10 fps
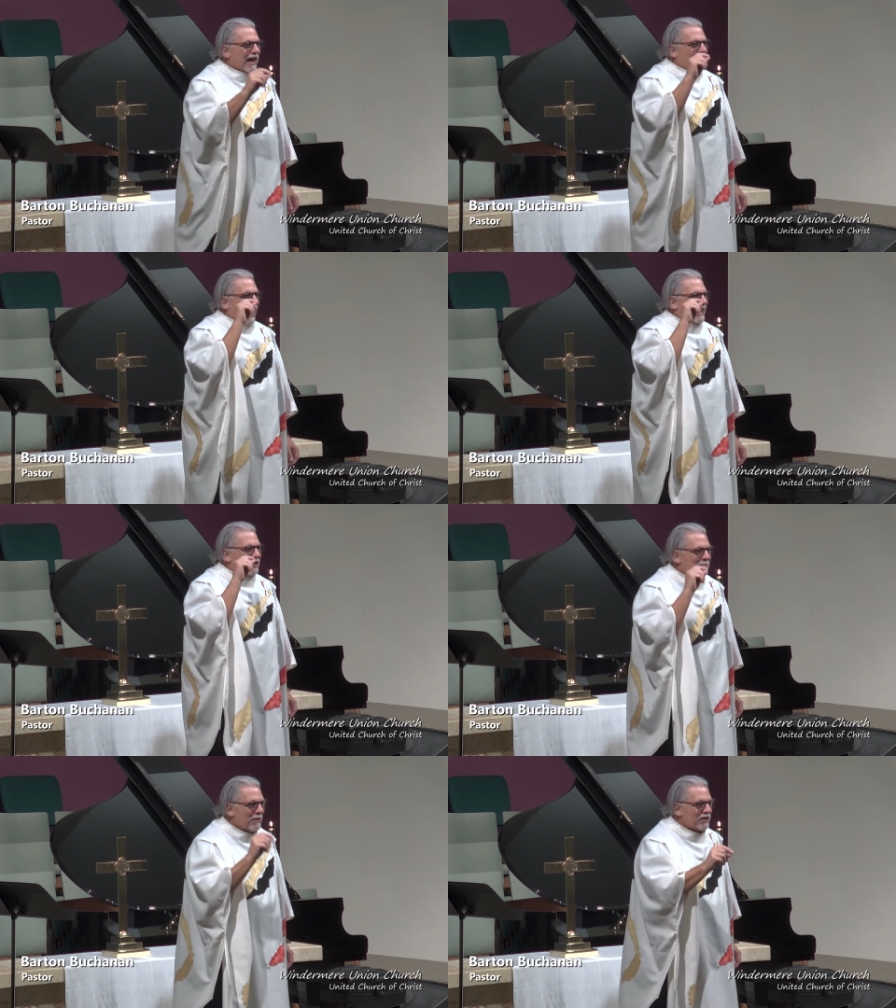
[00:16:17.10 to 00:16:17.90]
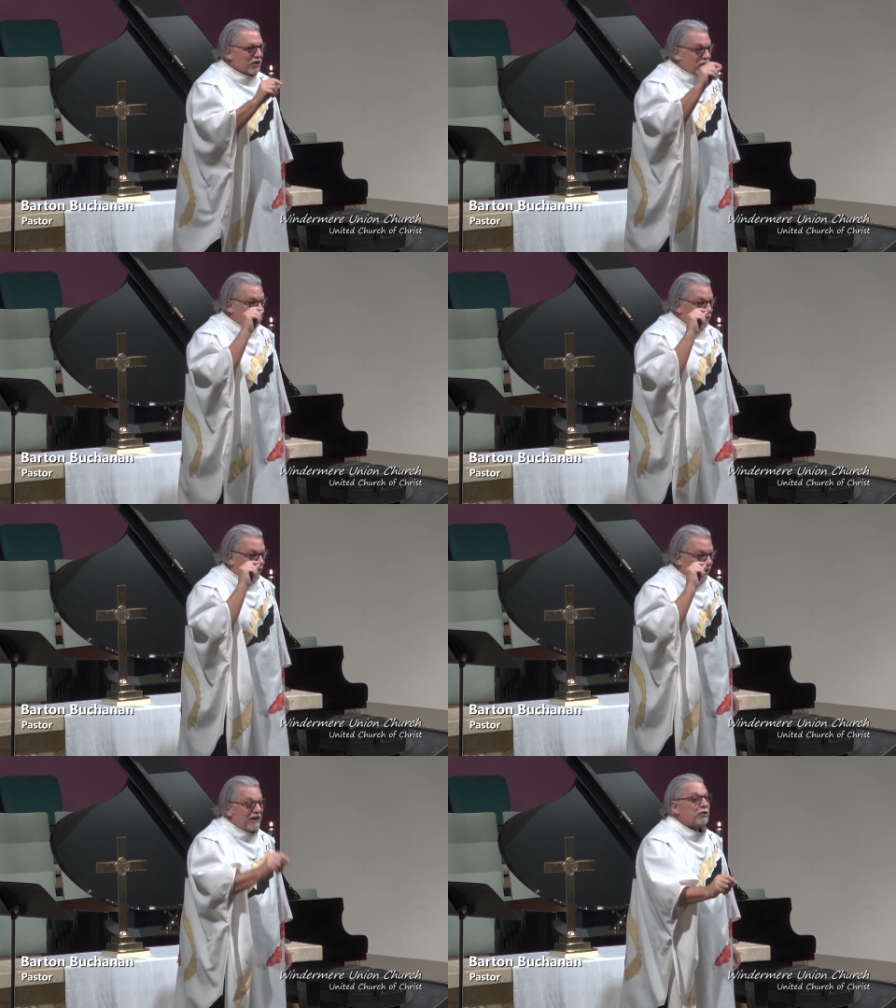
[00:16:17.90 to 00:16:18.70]
And you must
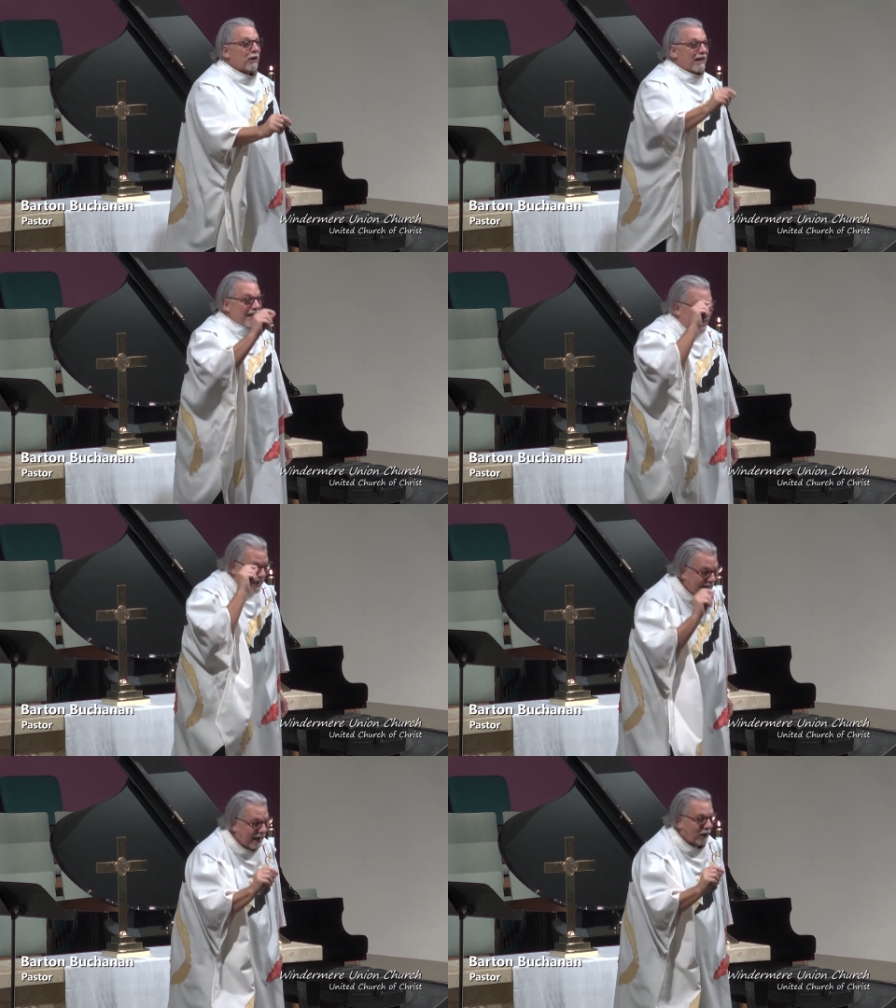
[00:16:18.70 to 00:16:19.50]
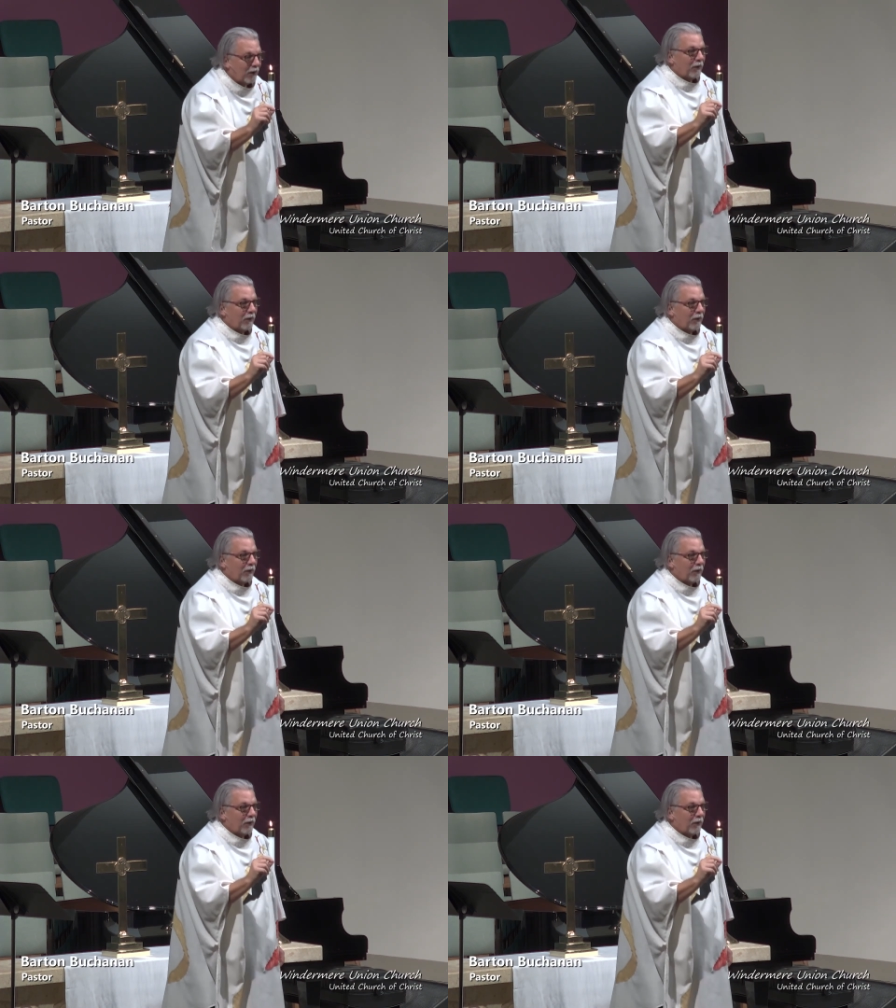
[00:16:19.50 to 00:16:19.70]
enter it now.